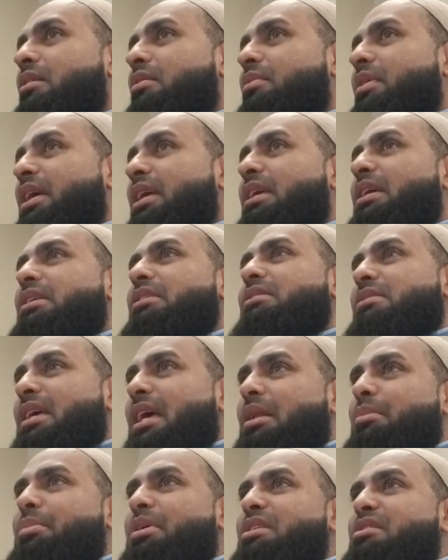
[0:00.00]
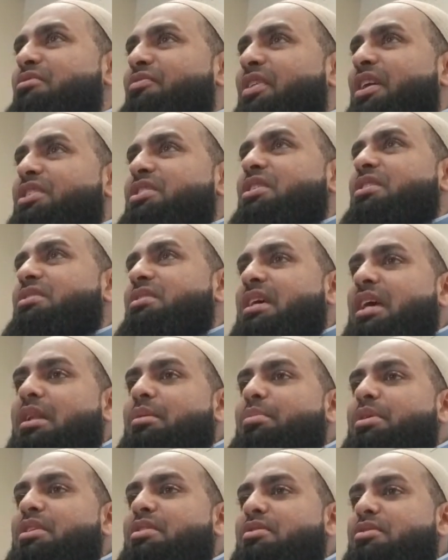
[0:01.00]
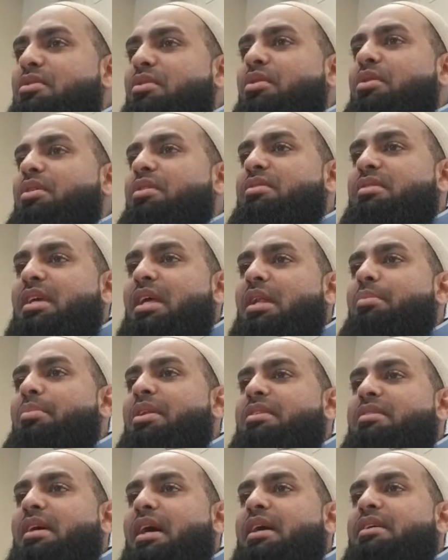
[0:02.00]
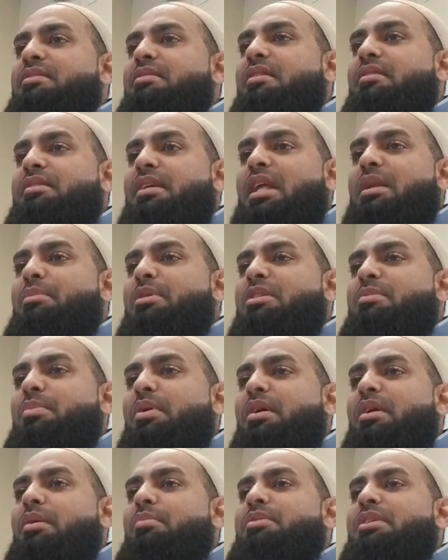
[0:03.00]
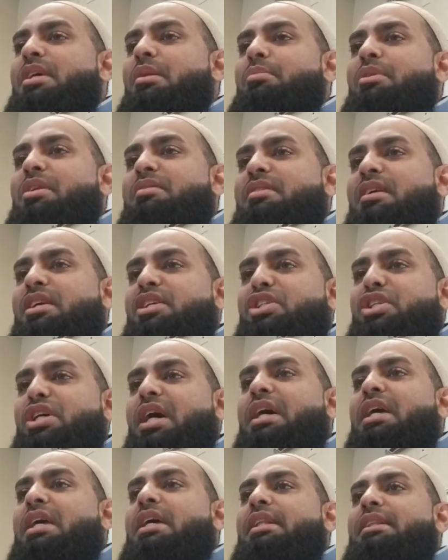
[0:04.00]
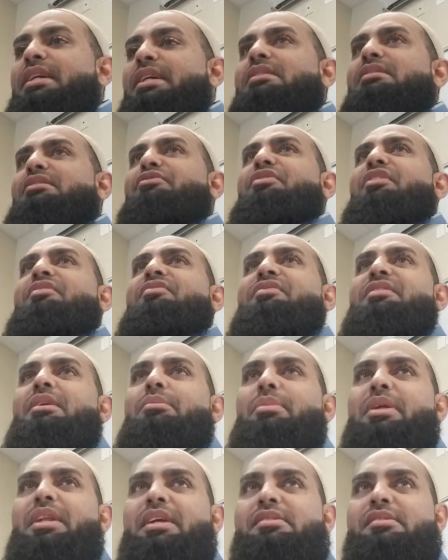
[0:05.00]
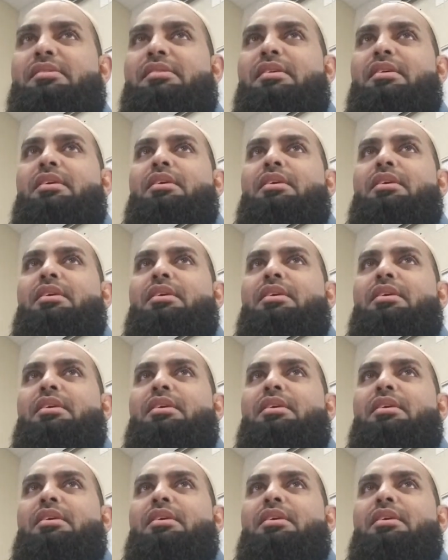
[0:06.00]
Right? 10 minutes Fajr, 10 minutes Dhuhr, 10 minutes Asr, 10 minutes Maghrib, 10 minutes Isha. That's 50 minutes.